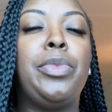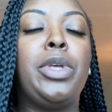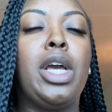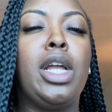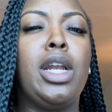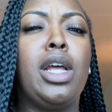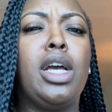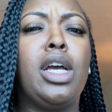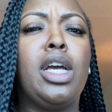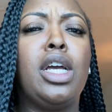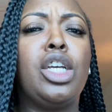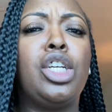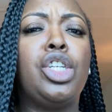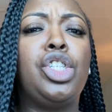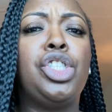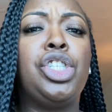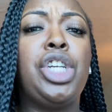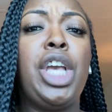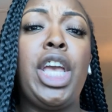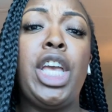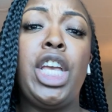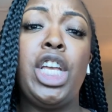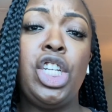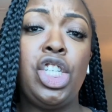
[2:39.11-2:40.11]
gonna
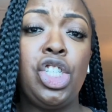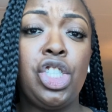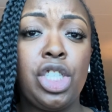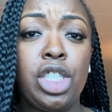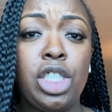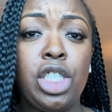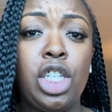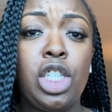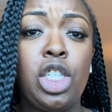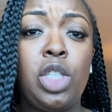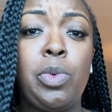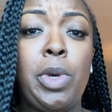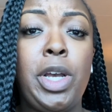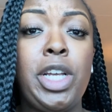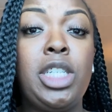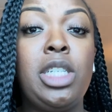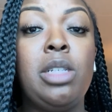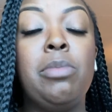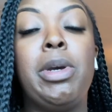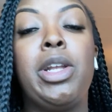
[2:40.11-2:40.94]
change your situation,